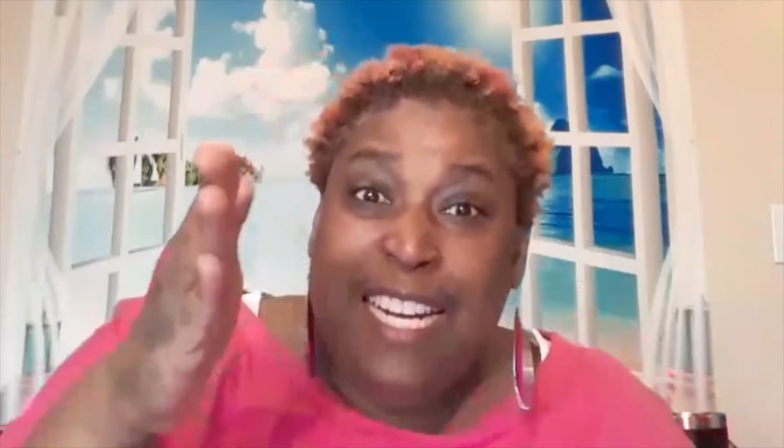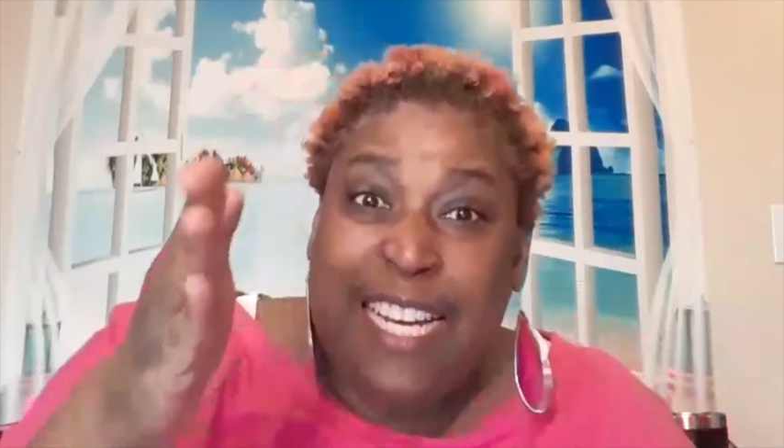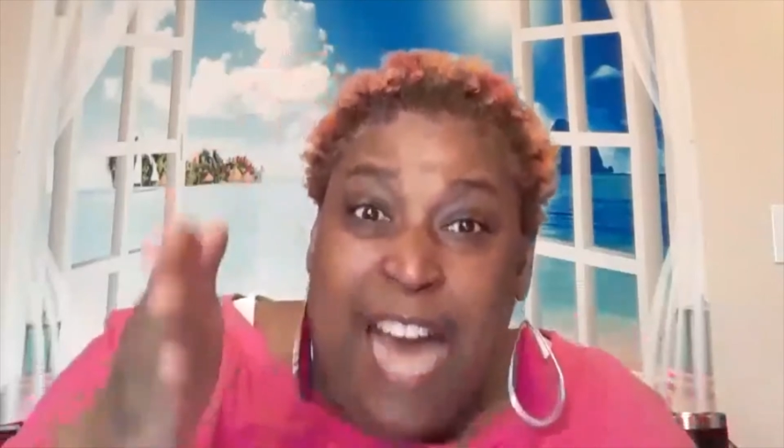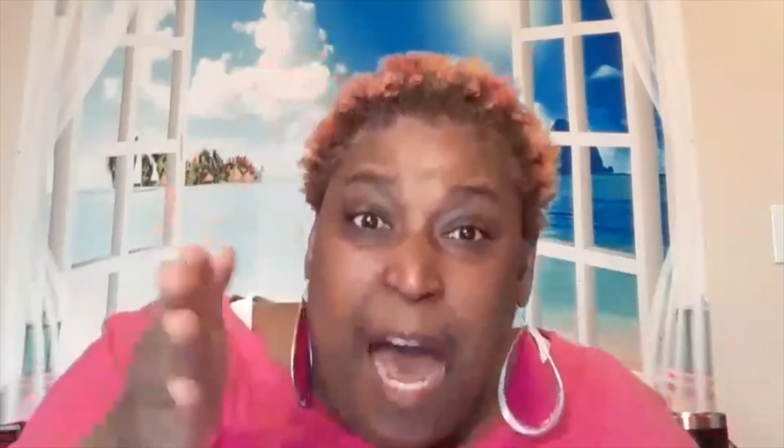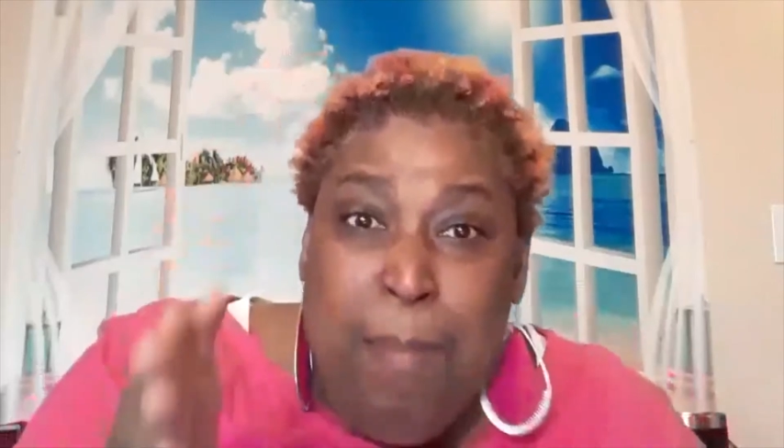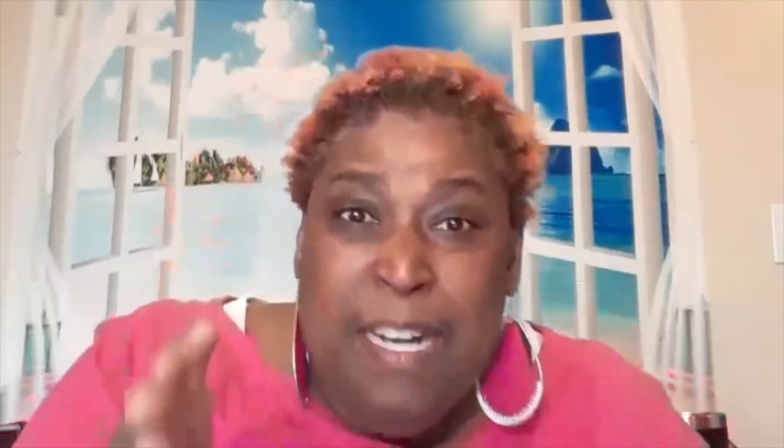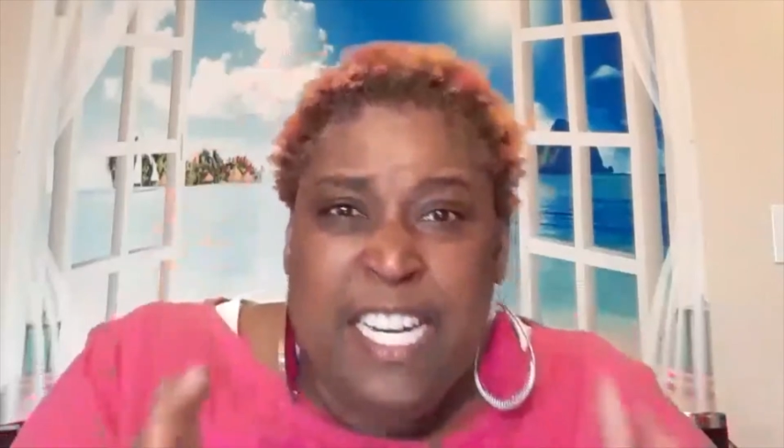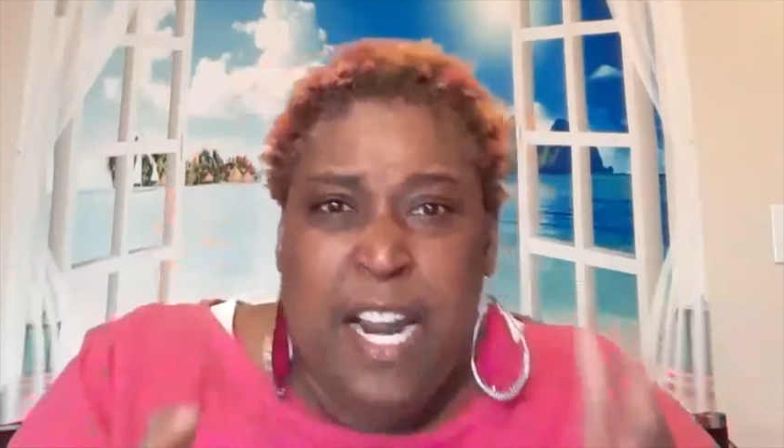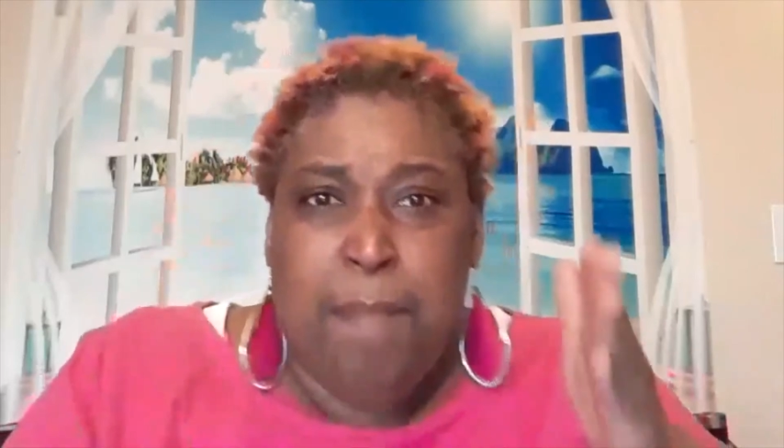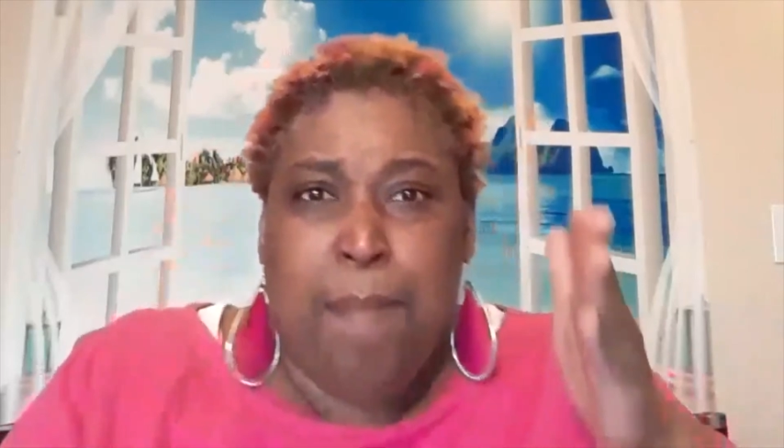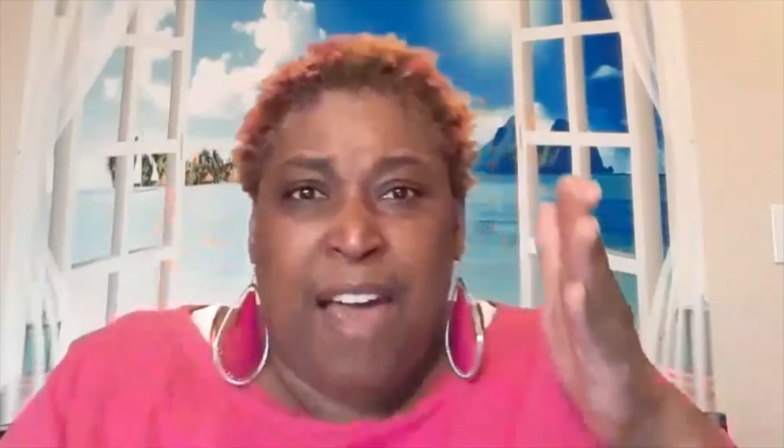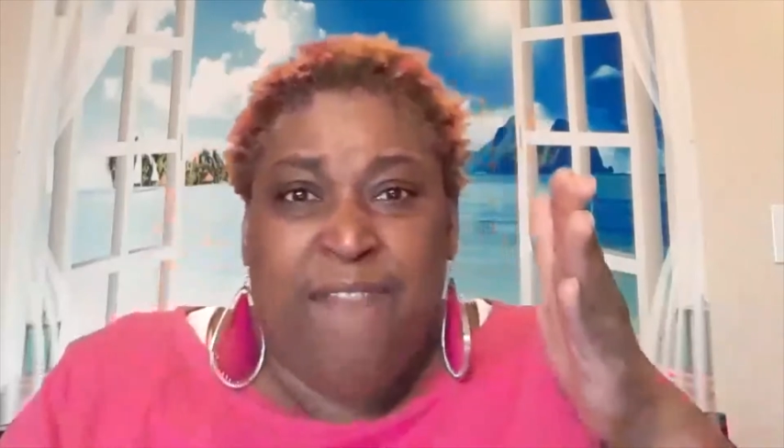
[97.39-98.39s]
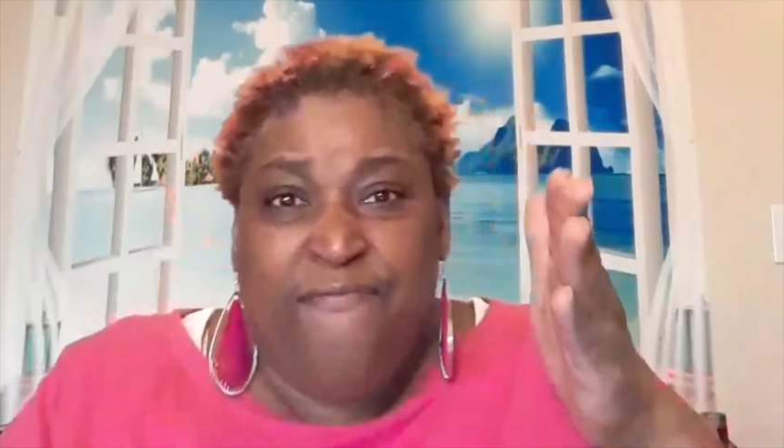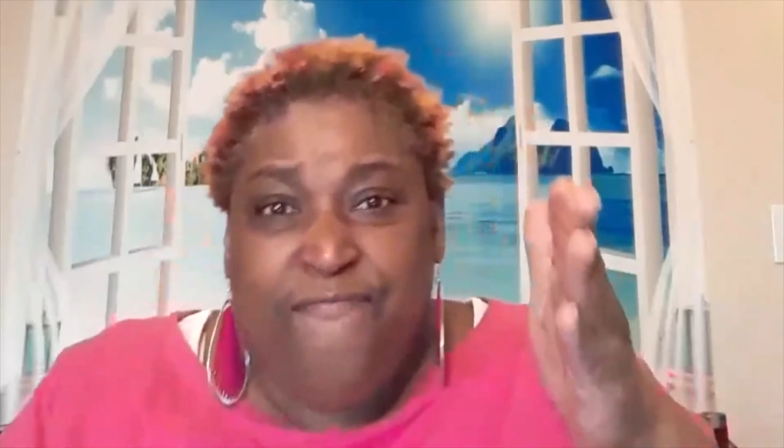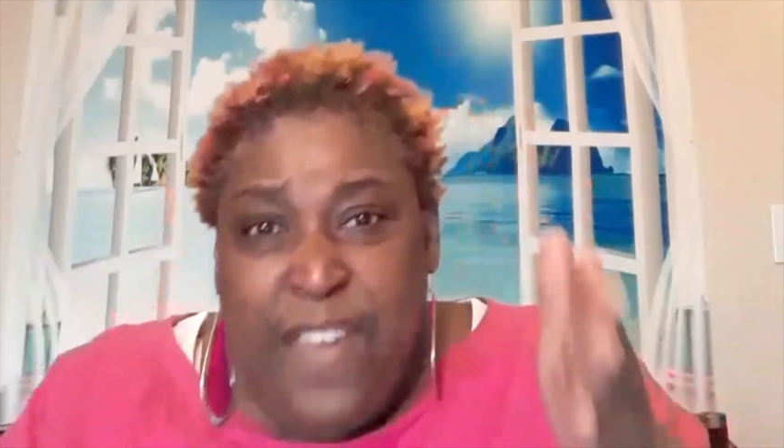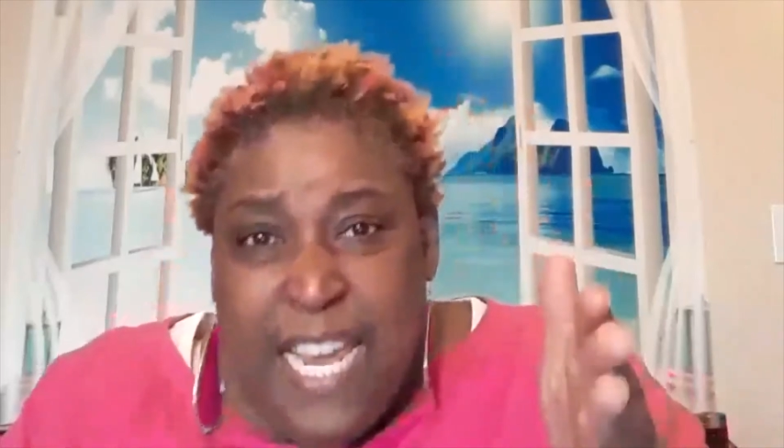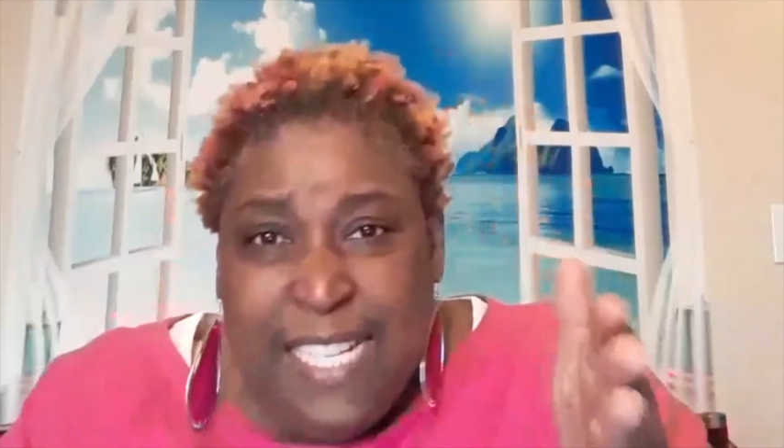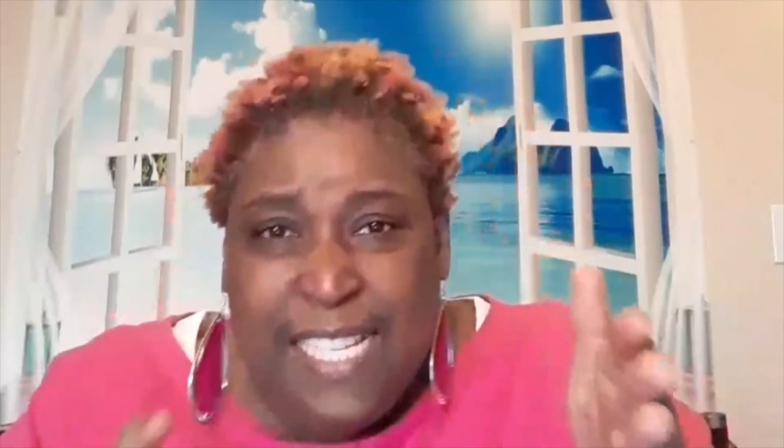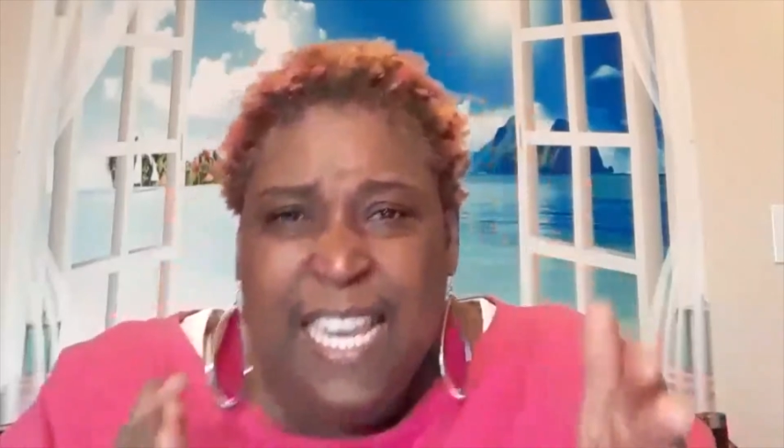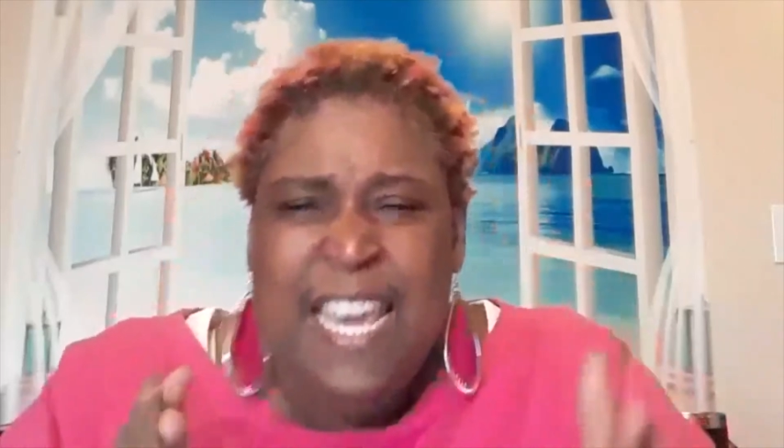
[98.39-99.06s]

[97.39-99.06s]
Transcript: commandeer my feet,